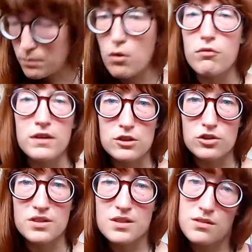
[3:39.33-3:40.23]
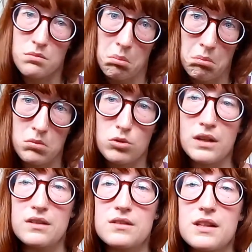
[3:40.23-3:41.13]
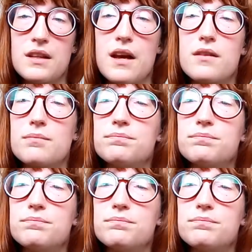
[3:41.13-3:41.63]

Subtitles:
Perfectionist, you can say that.